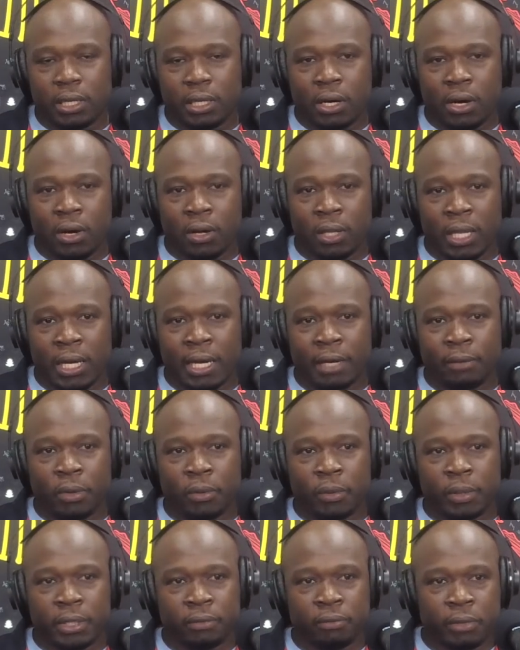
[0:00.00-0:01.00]
online, where
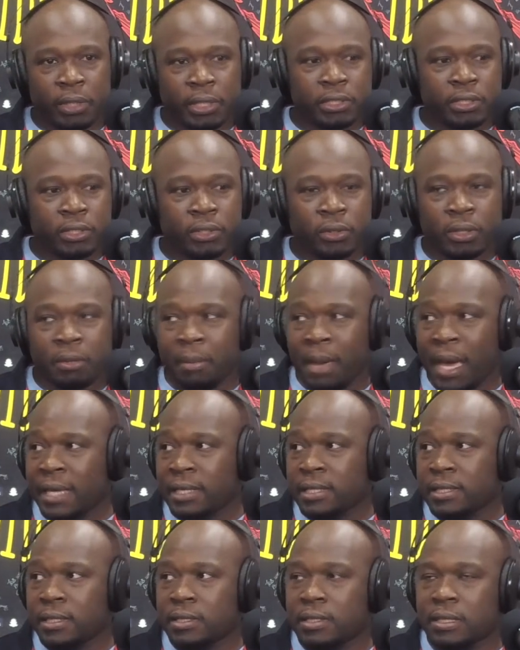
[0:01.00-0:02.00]
we can reach the
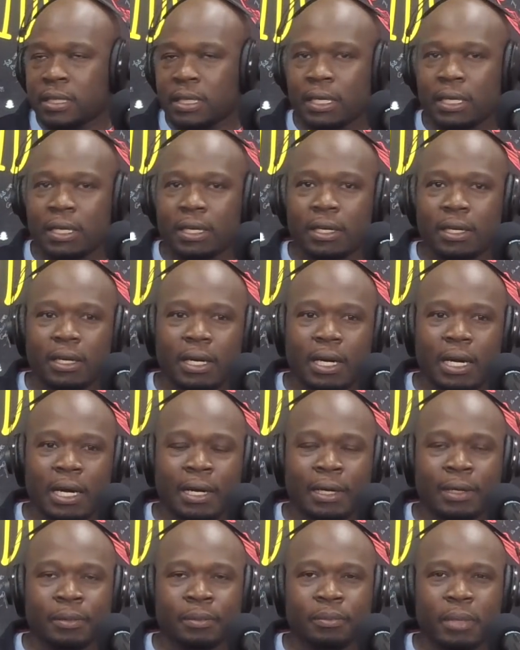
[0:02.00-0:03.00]
masses.
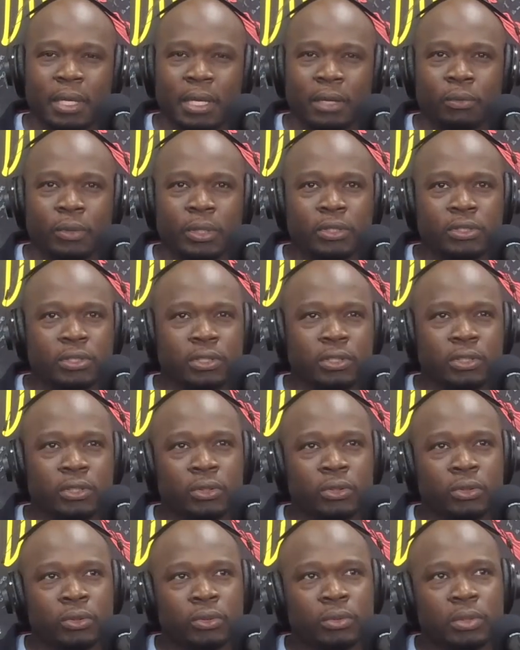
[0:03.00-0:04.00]
And we used to
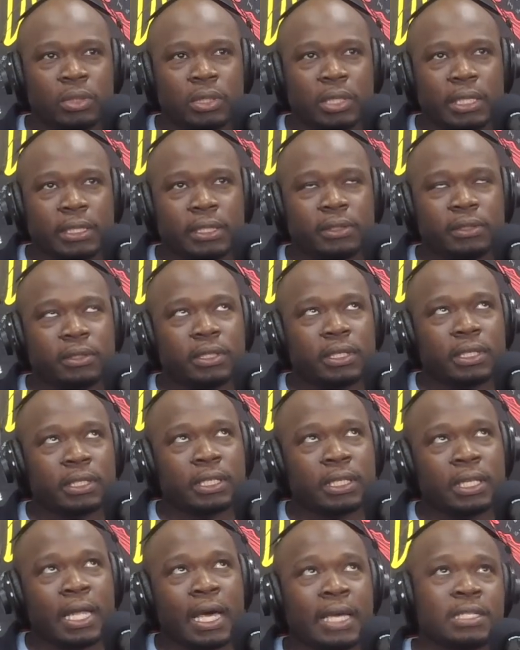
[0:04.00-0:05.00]
do, I think
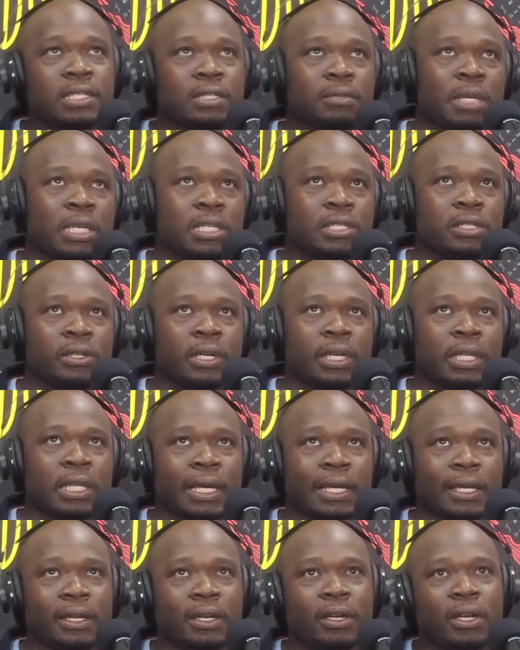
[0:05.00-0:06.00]
the last semester I had
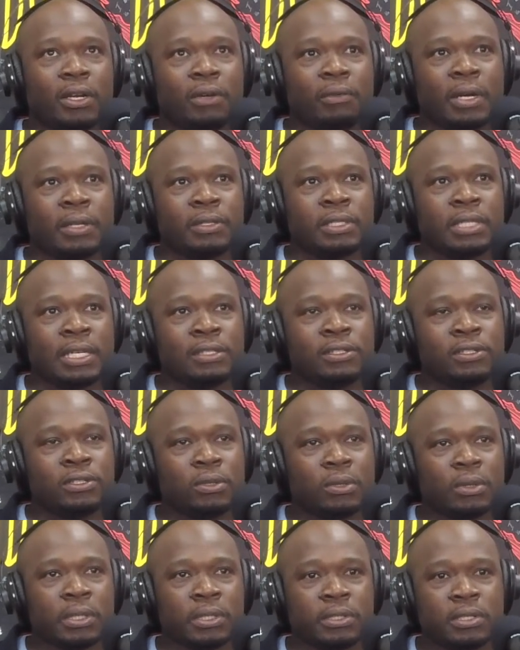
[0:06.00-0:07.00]
like around 10
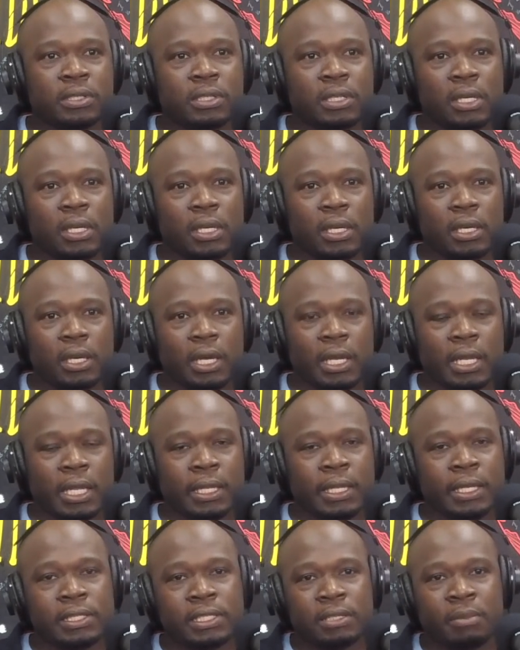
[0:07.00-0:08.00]
students, and then
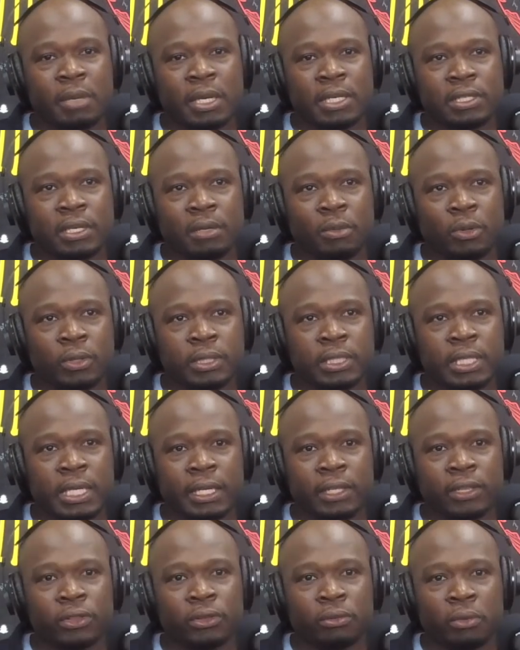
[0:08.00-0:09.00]
this semester I'm only
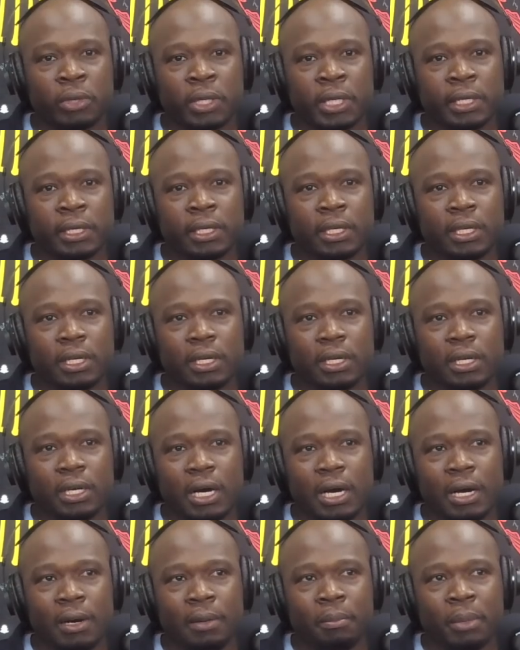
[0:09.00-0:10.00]
taking 3.
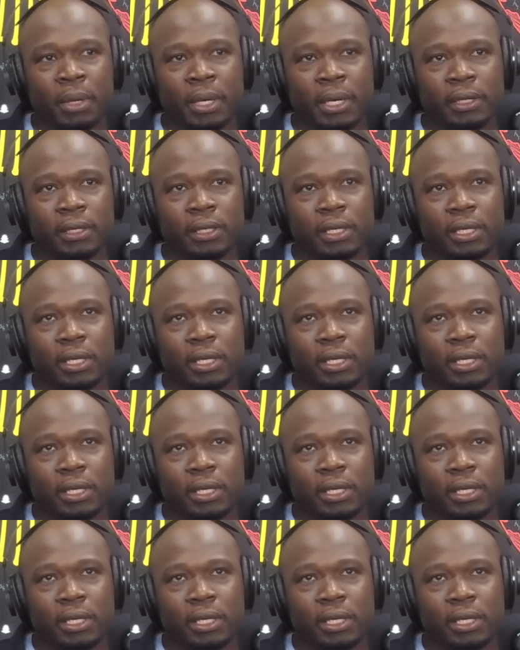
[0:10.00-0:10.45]
But